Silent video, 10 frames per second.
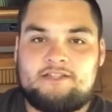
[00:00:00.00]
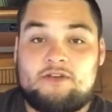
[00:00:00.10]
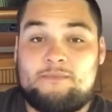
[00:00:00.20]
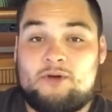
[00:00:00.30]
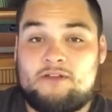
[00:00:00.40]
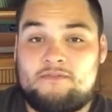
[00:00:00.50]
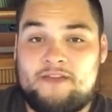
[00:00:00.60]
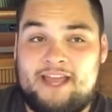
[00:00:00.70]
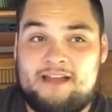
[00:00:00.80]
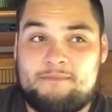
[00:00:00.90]
so I brought a
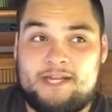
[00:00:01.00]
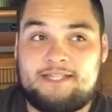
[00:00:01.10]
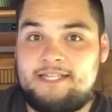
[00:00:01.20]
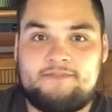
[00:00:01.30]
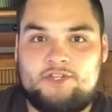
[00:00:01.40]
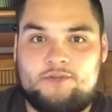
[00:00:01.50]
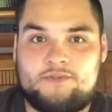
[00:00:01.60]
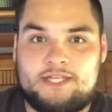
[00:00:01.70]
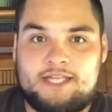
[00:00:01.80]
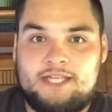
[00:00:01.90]
fan, but I didn't even
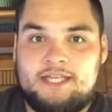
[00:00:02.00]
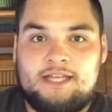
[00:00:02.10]
use it.